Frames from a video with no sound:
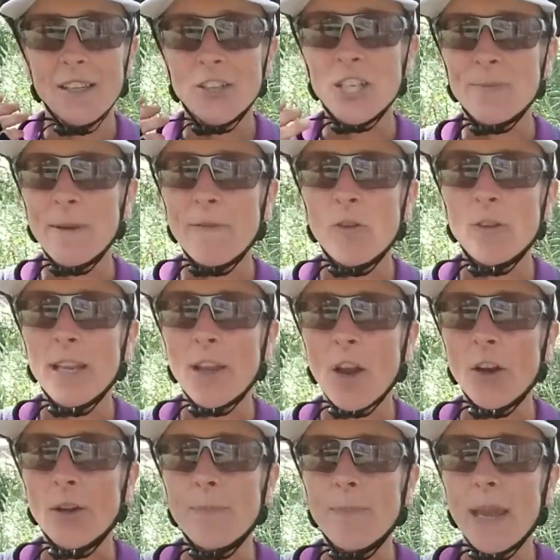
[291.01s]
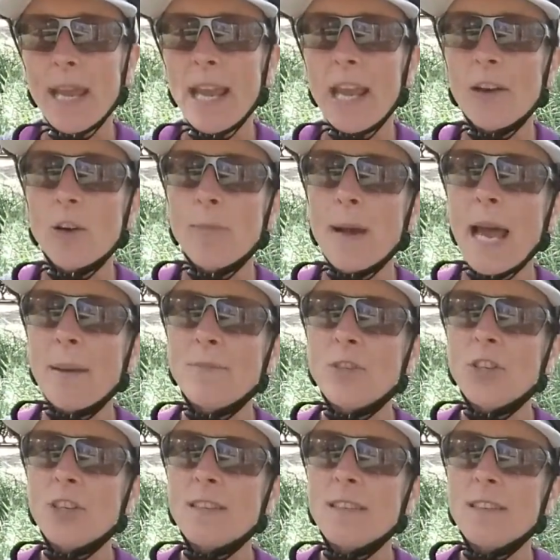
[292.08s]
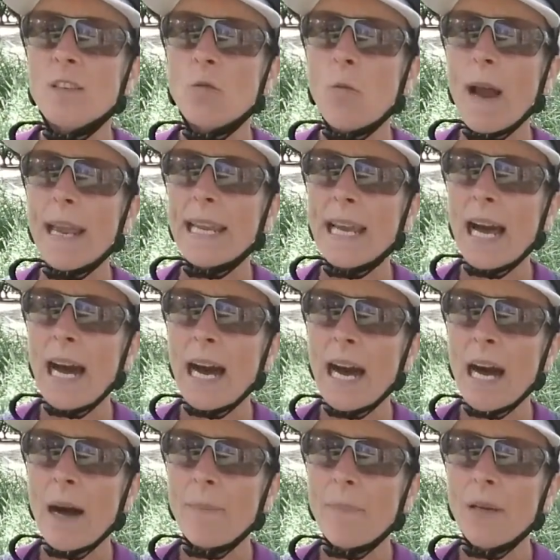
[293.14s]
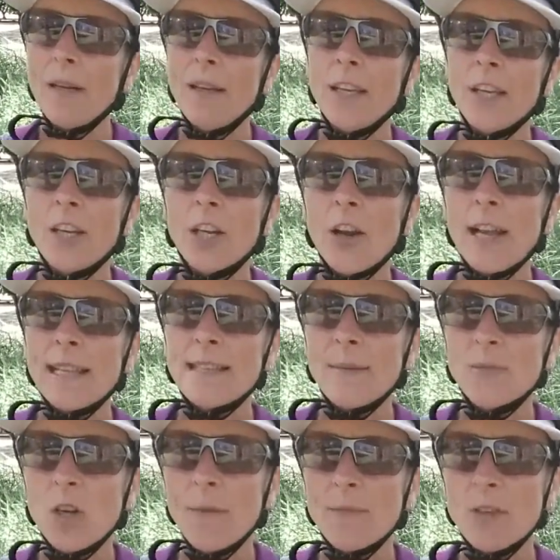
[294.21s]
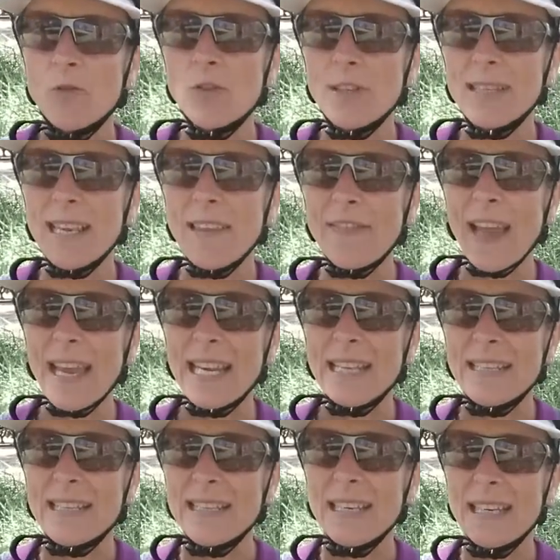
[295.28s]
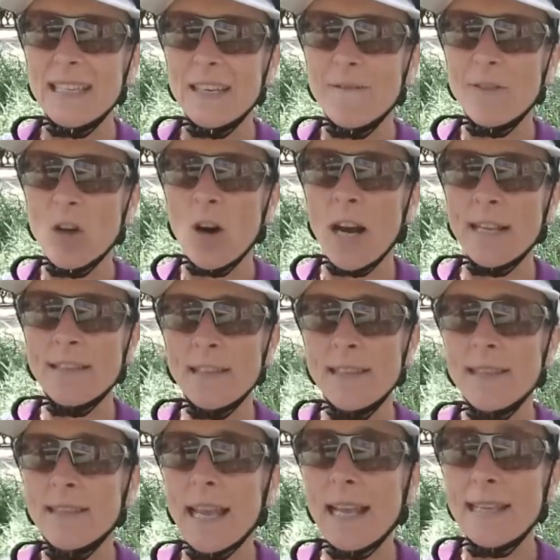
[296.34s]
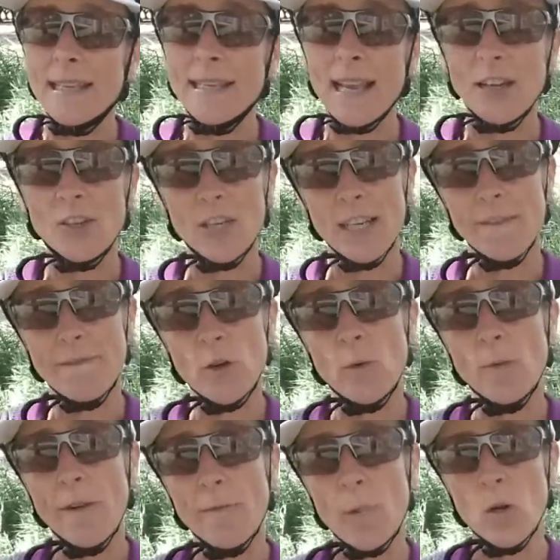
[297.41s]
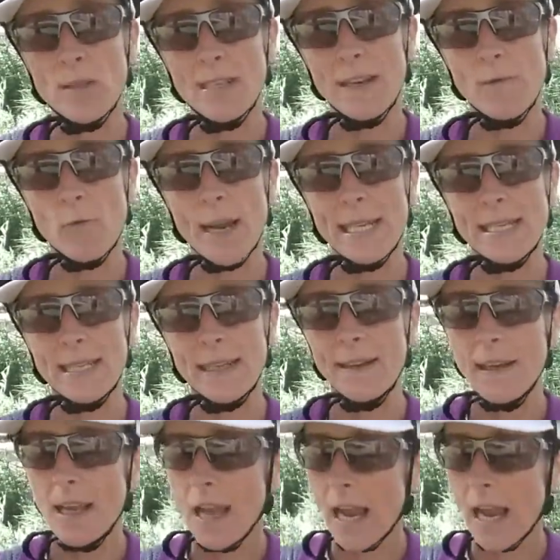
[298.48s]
Just before you go to bed, or perhaps just as you wake up, you know, and sometimes you'll just get that instinctive guide. So that is actually a form of positive weighting.